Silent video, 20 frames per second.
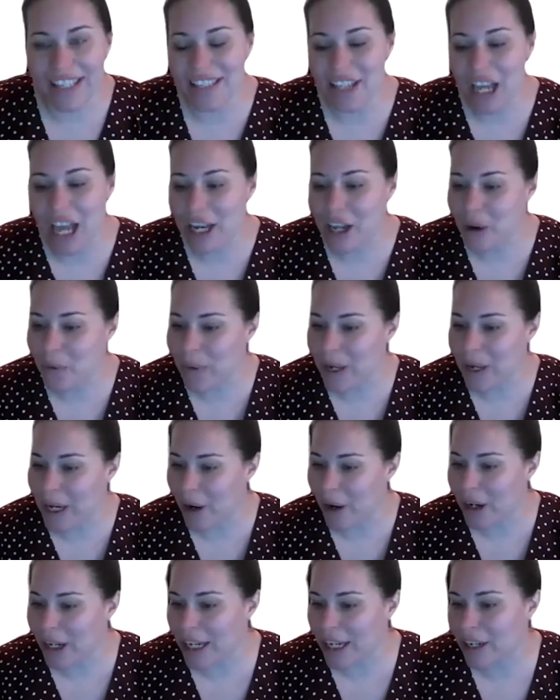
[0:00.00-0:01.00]
I know we
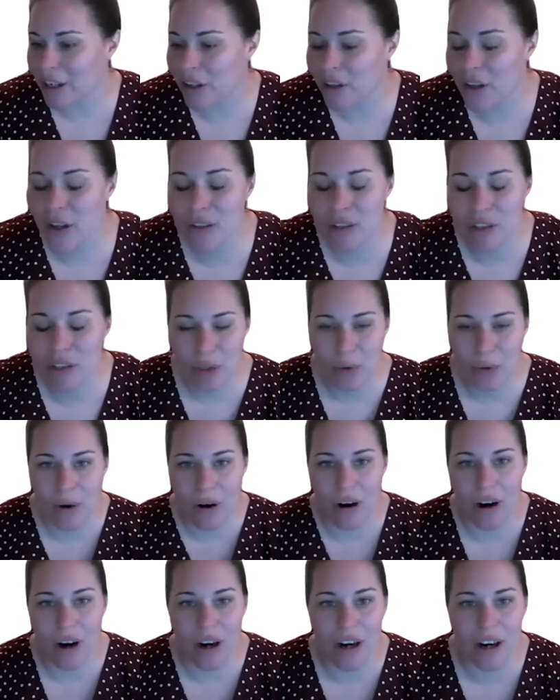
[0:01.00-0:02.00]
are getting close to
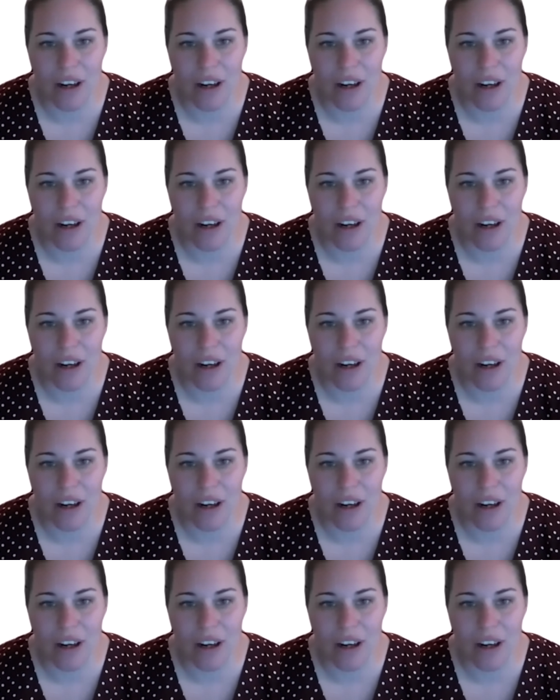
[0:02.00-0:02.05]
our